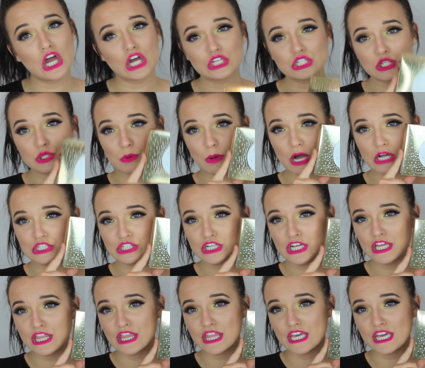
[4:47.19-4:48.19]

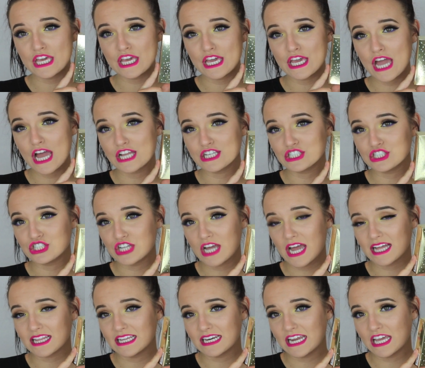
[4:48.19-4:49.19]
swatching the
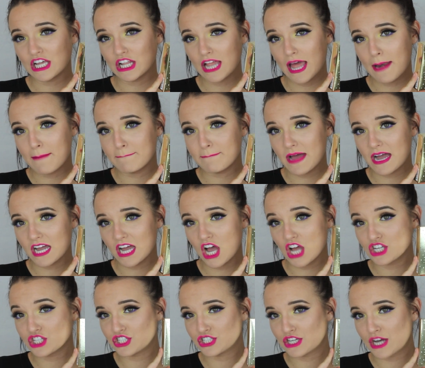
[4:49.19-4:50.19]
Jaclyn Hill and Becca
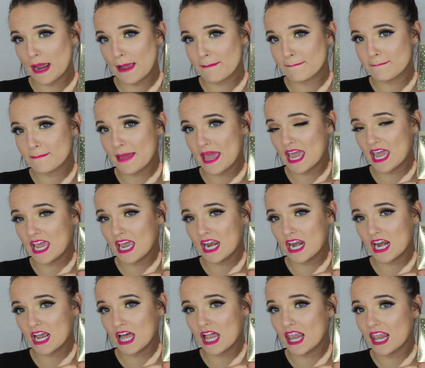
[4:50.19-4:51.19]

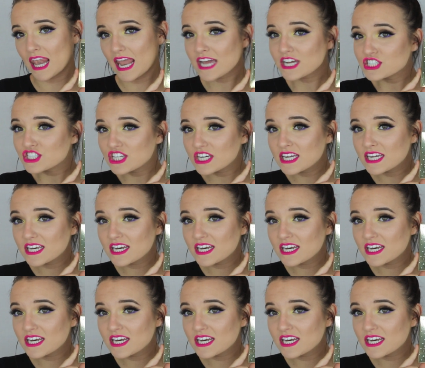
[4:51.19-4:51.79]
Champagne collection,